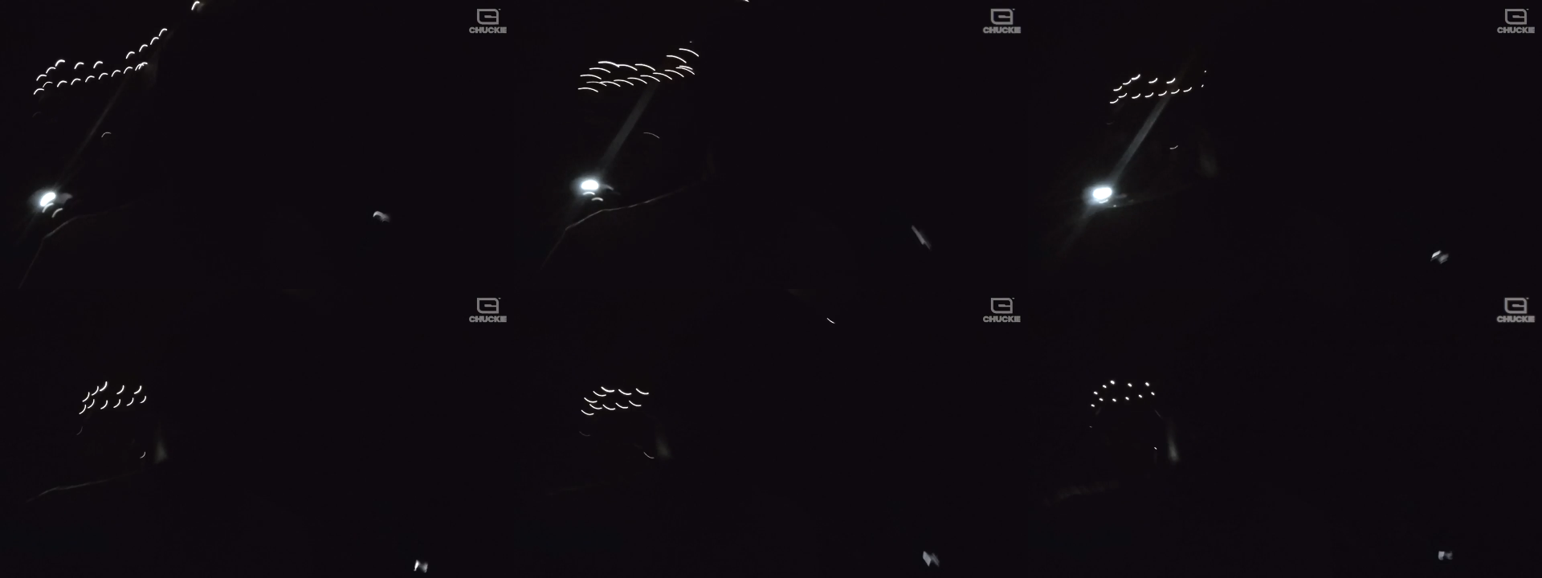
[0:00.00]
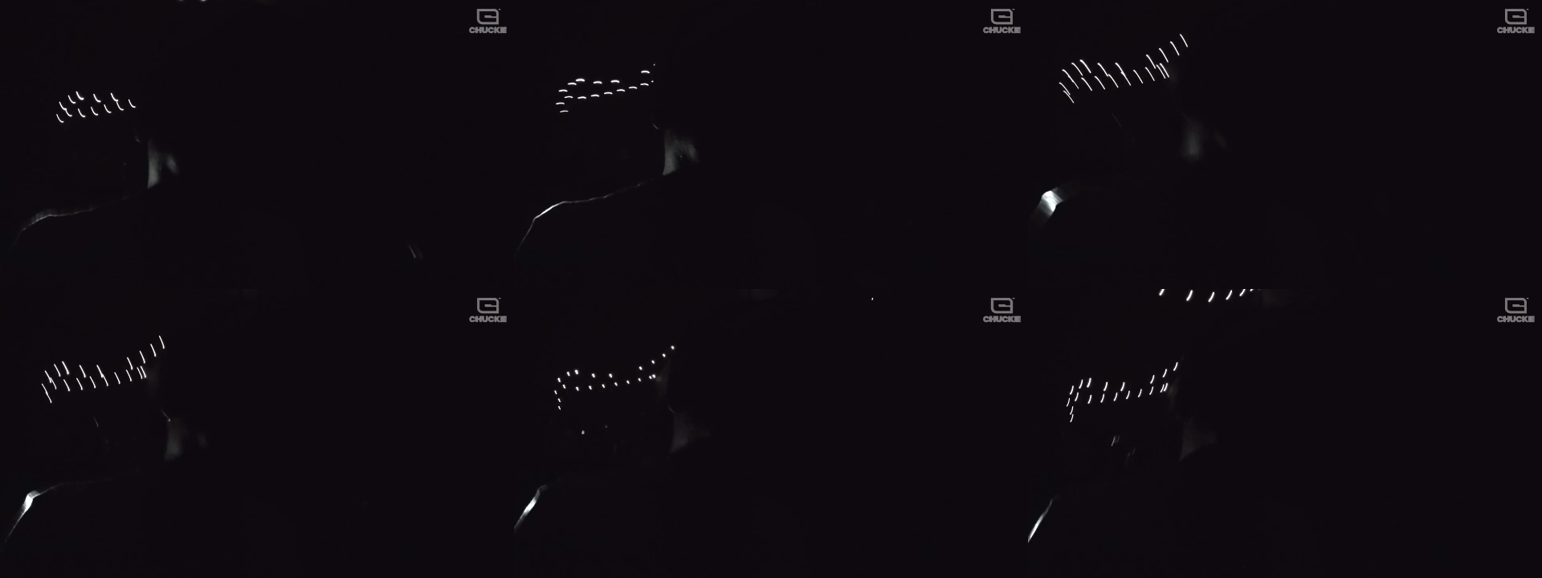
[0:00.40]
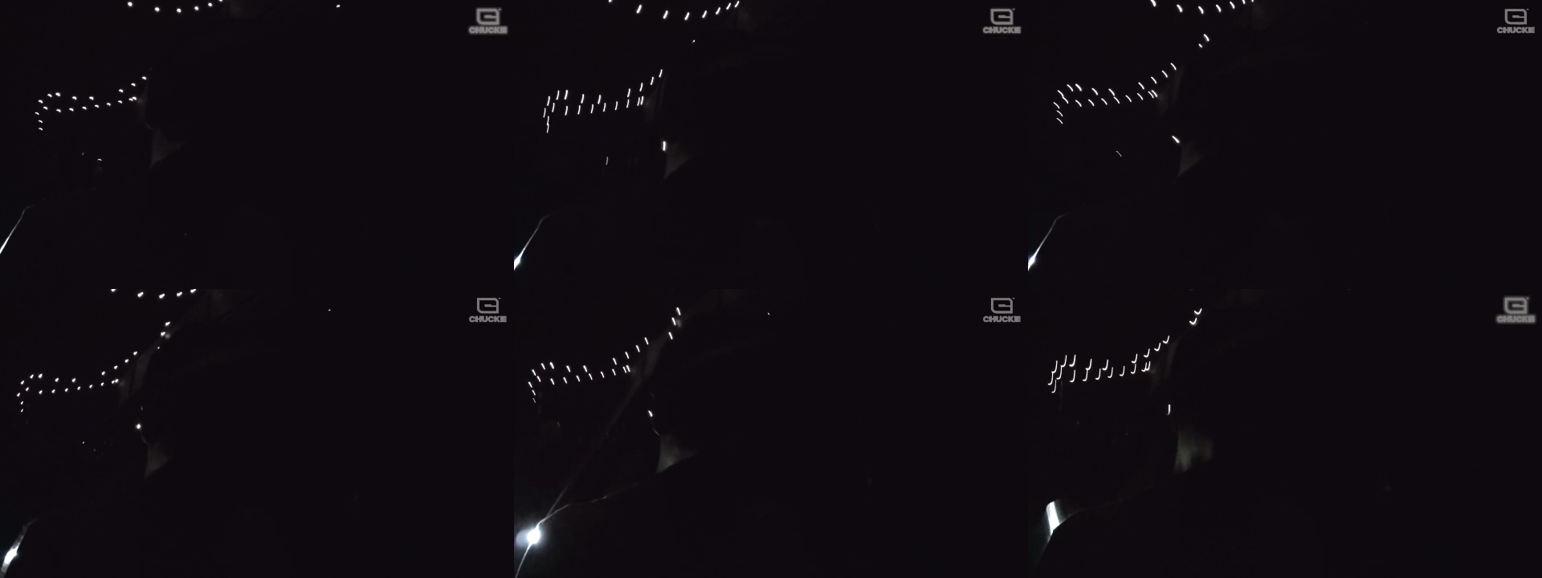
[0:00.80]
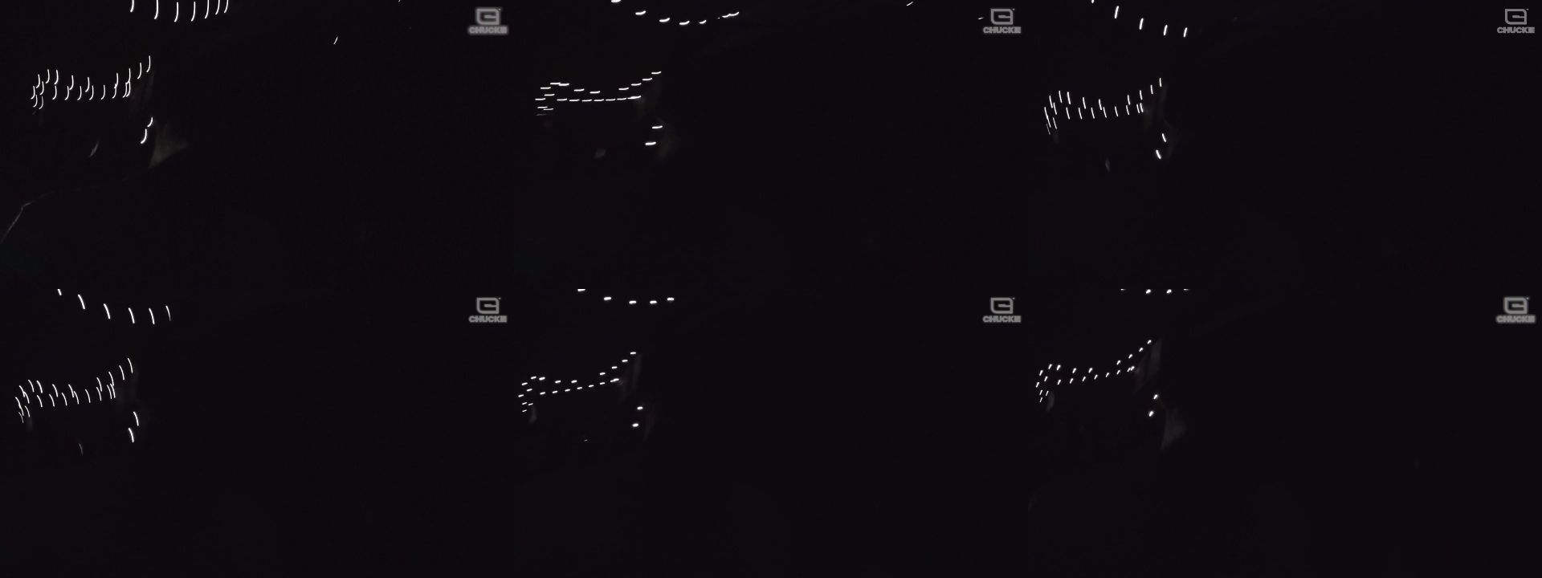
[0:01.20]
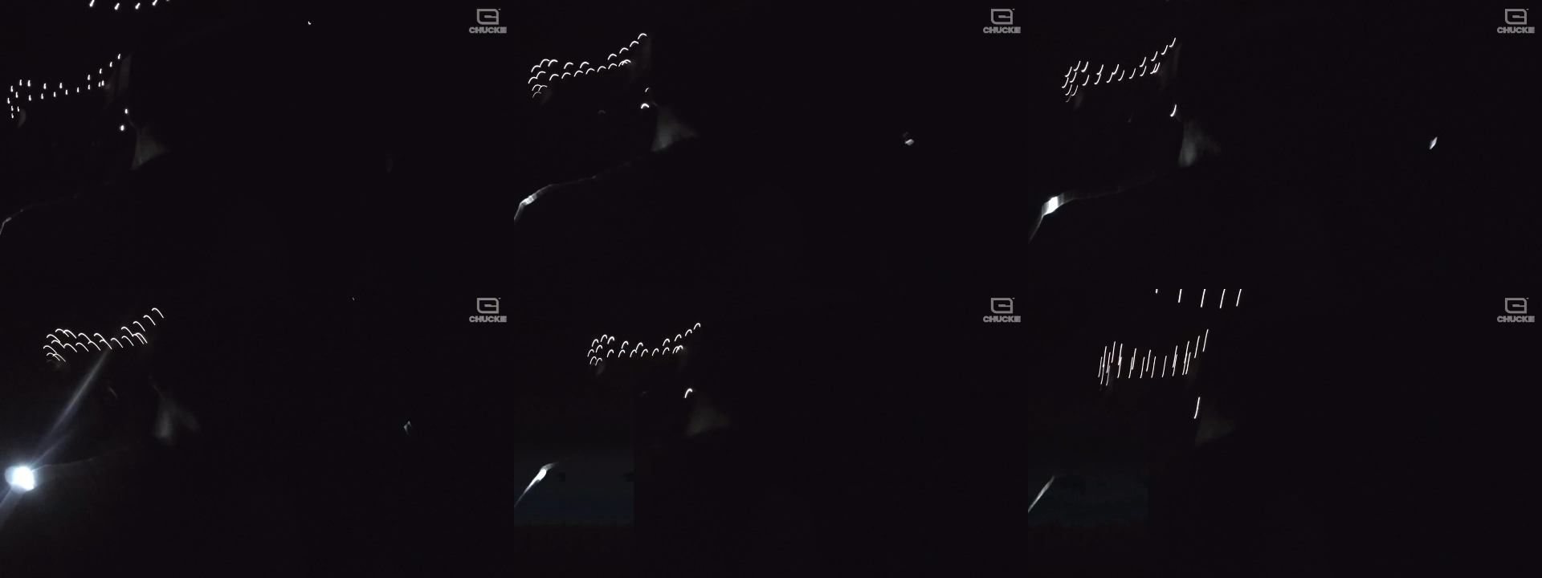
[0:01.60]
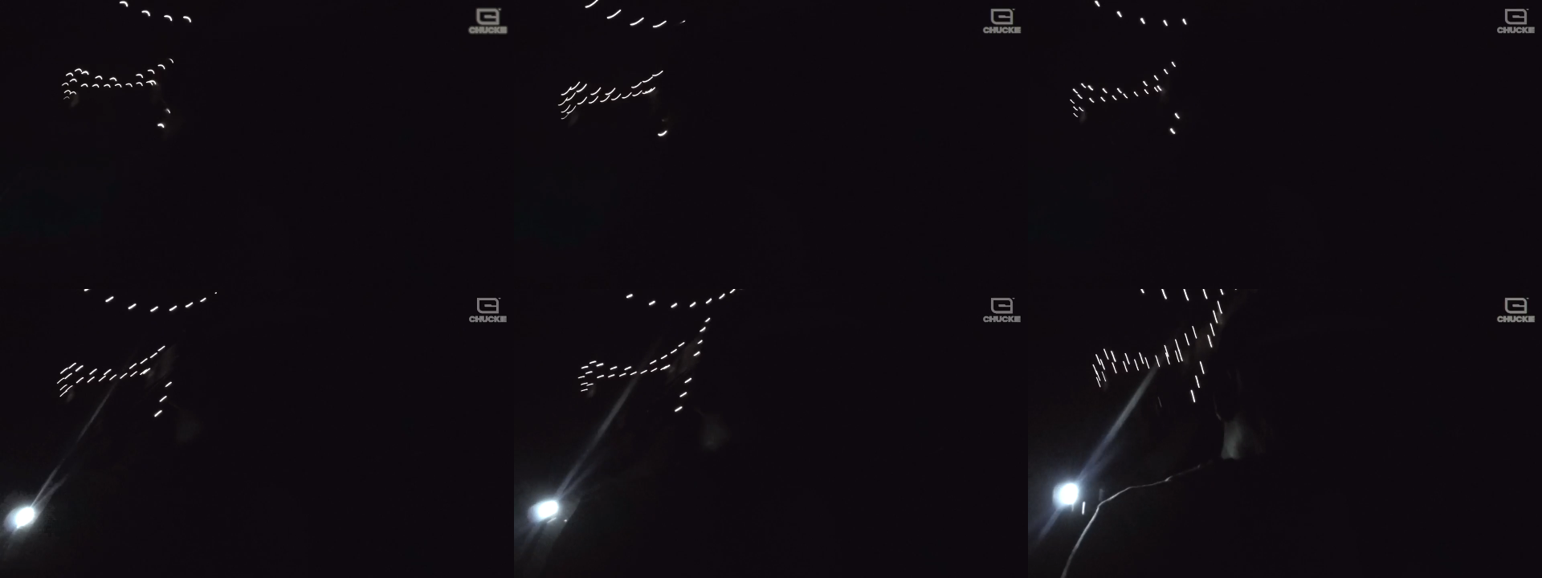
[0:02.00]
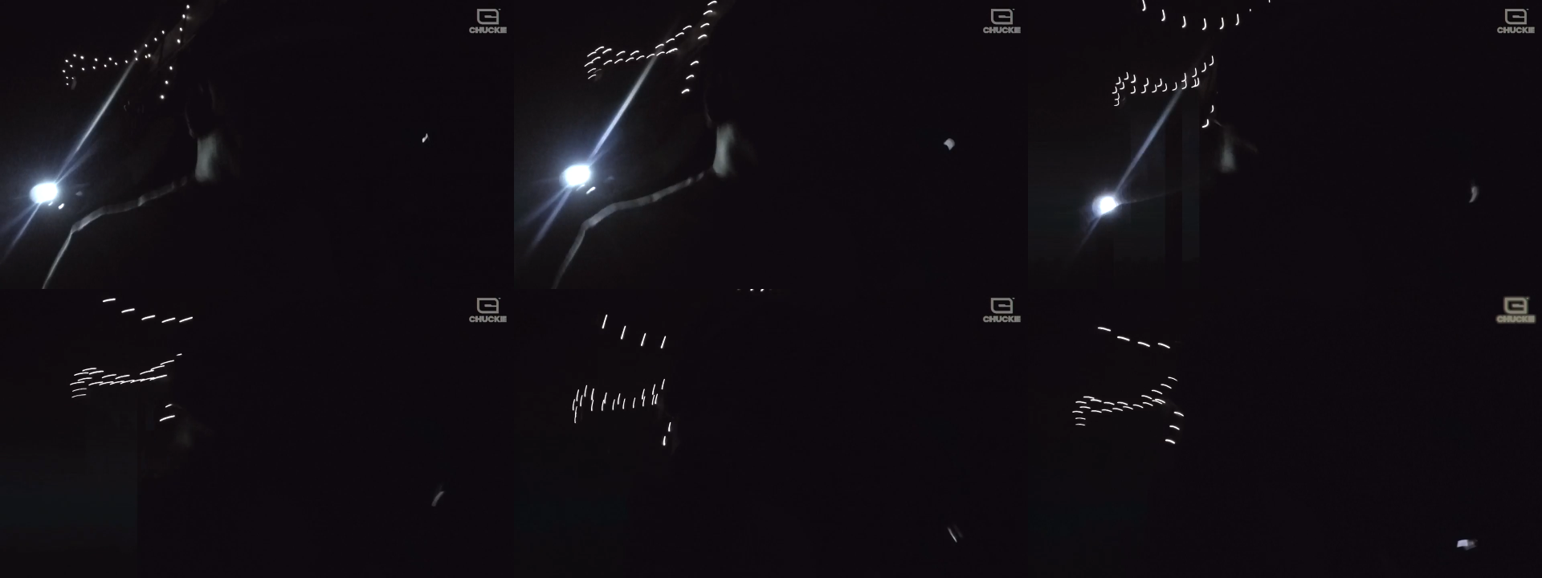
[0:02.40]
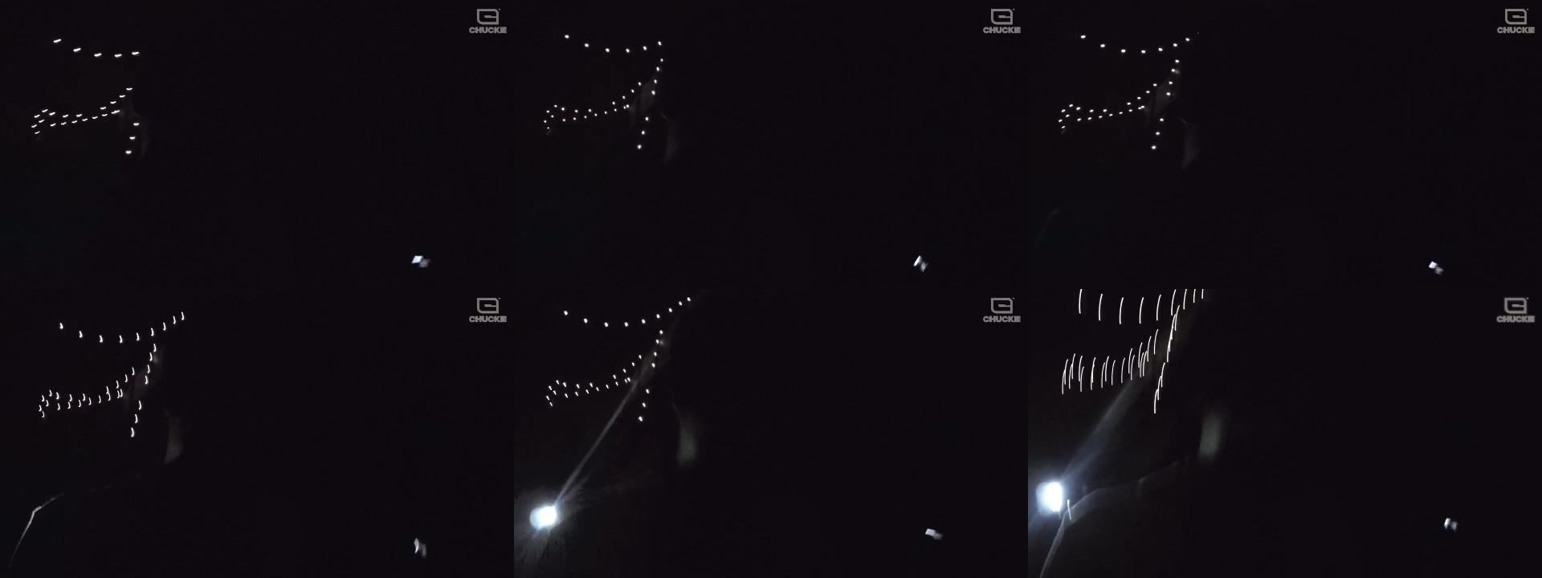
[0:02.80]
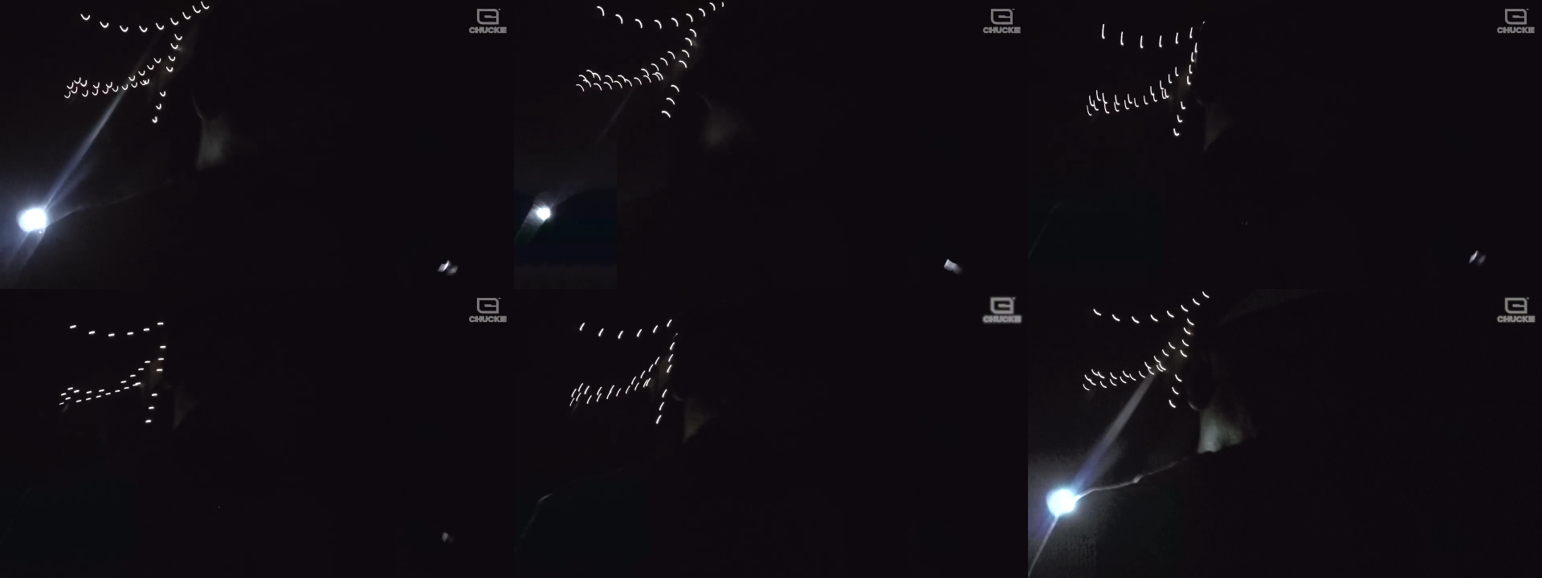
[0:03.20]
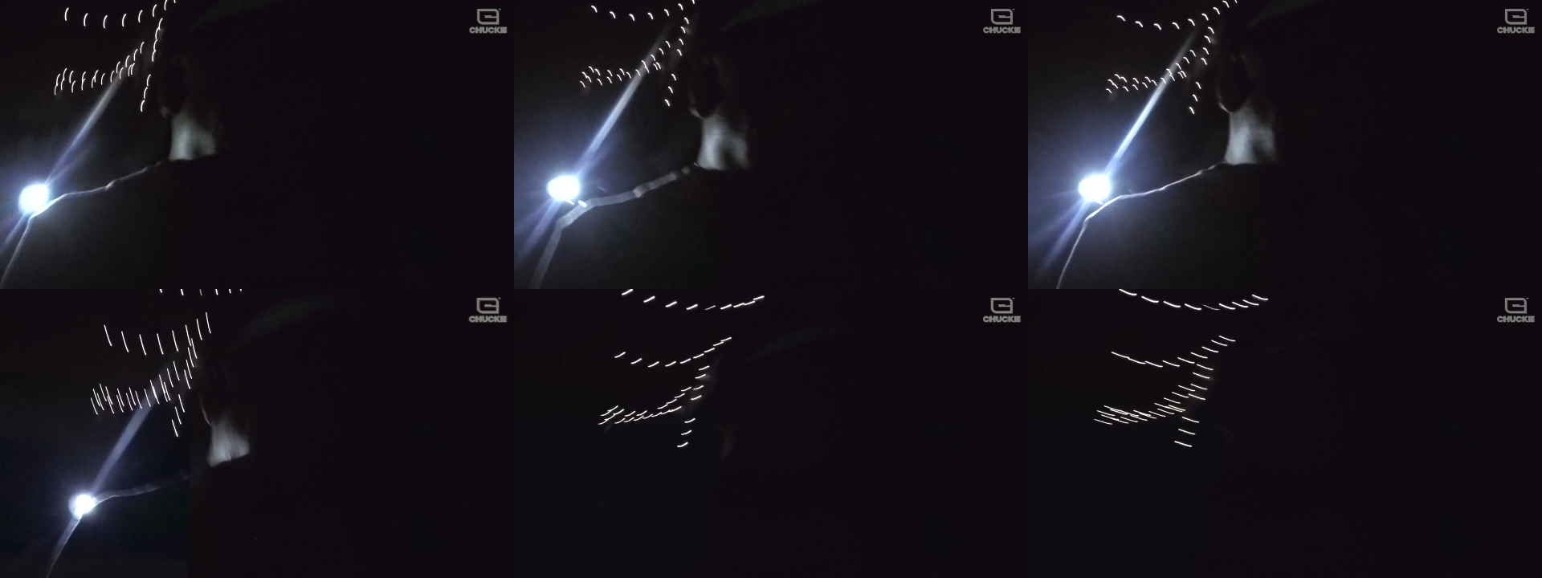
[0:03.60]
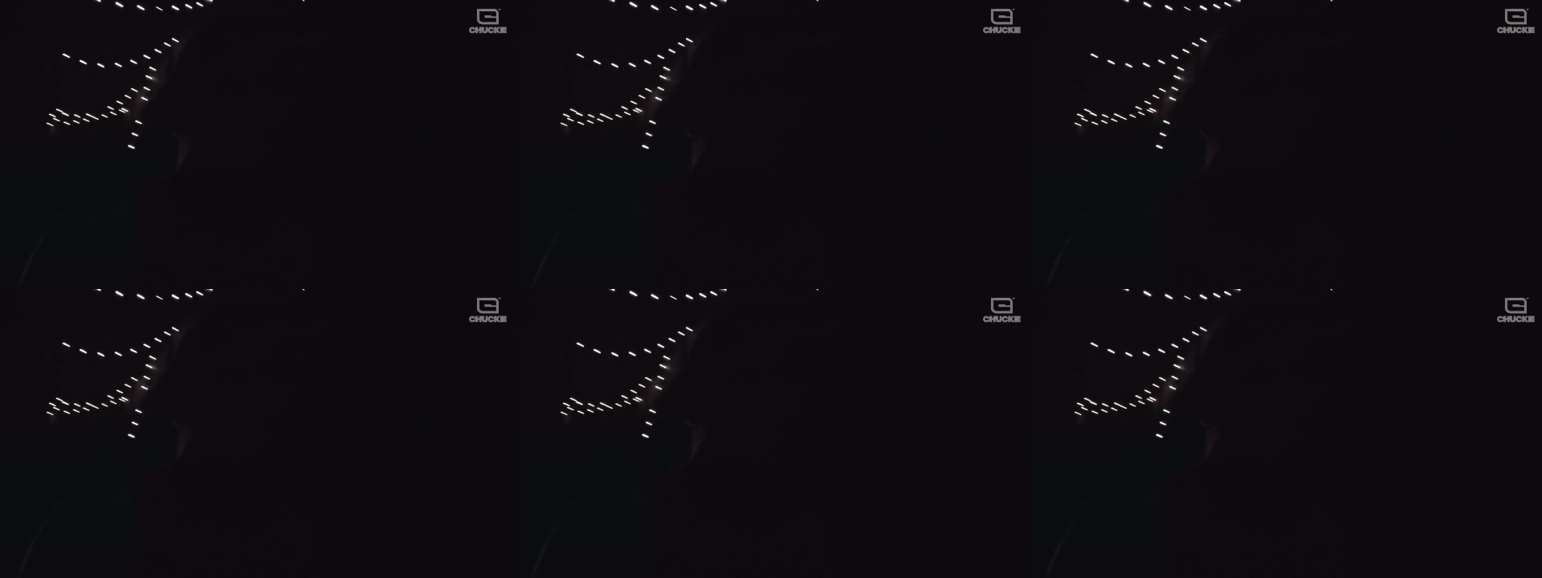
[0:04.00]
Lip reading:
[unreadable: no face in view]